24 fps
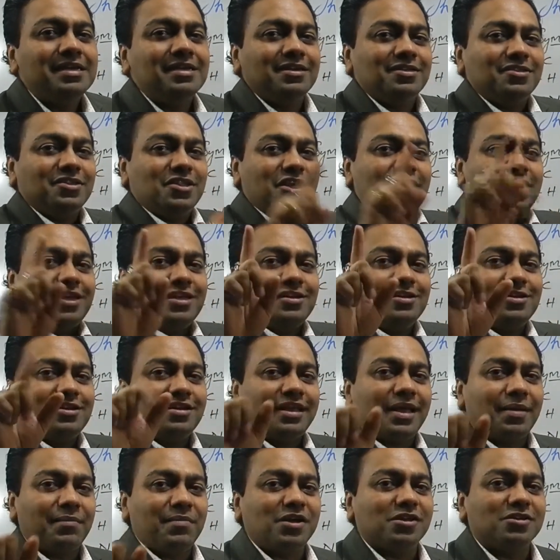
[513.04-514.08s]
The
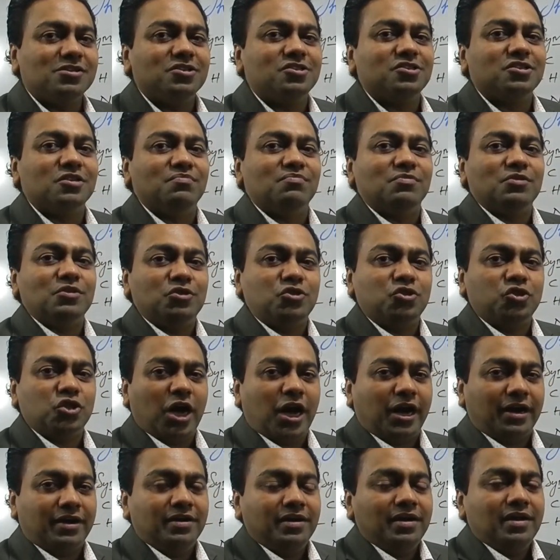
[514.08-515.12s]
chemical symbol
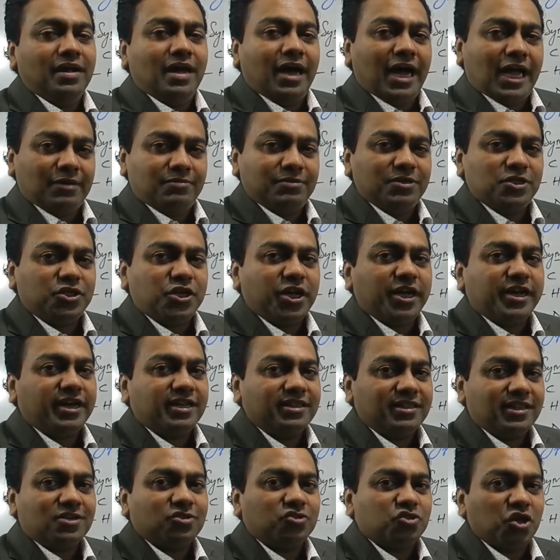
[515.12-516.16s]
chart. I'll be sharing
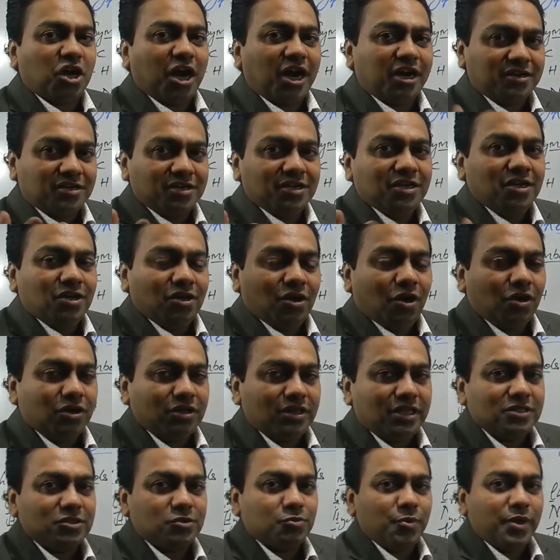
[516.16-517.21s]
that chart on
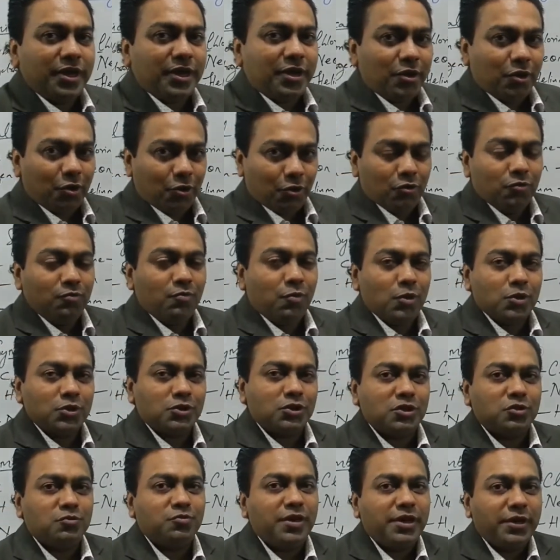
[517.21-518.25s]
this video, post
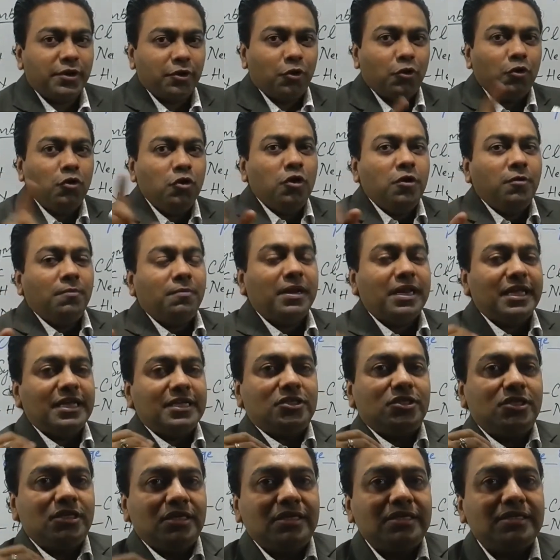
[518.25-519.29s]
this video.
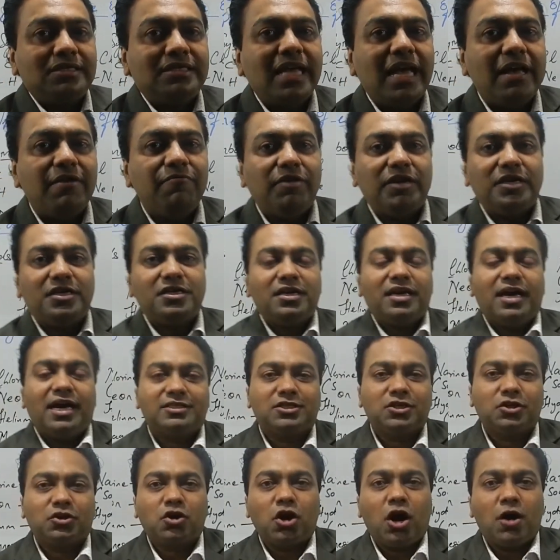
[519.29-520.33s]
Please save it
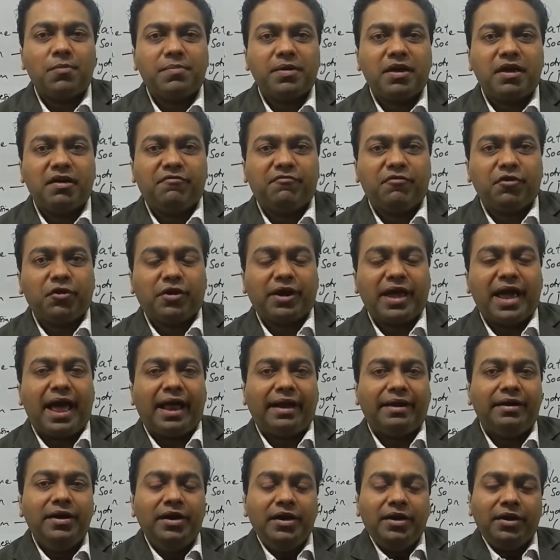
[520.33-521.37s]
as a copy if you
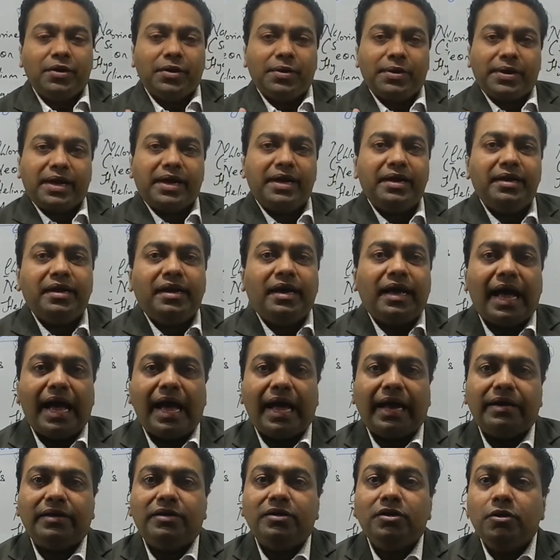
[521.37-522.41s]
can, okay,
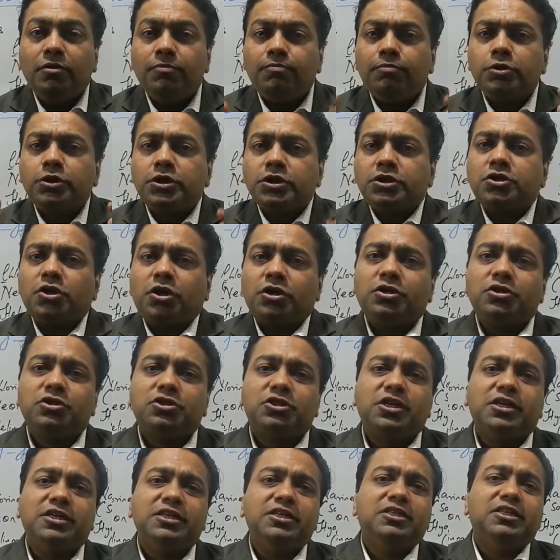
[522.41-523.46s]
and put it on your
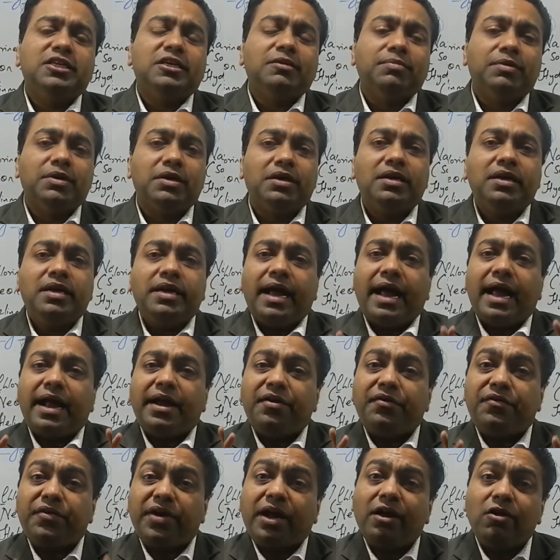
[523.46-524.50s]
study table
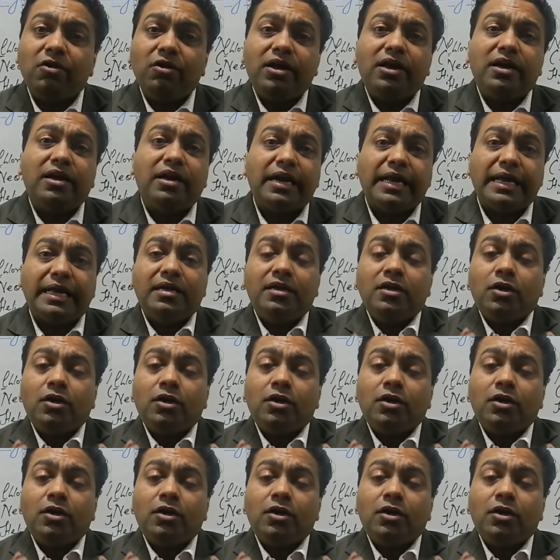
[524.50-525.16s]
and regularly